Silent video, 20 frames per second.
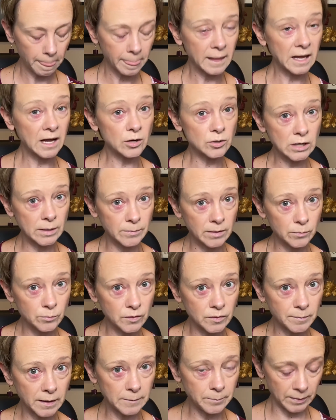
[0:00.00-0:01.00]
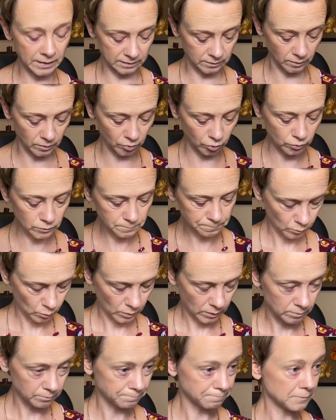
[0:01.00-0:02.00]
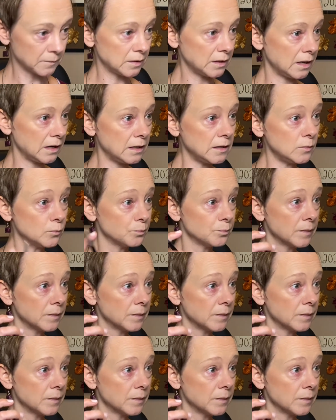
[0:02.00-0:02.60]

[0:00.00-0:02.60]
I'll come in with my pencil, okay?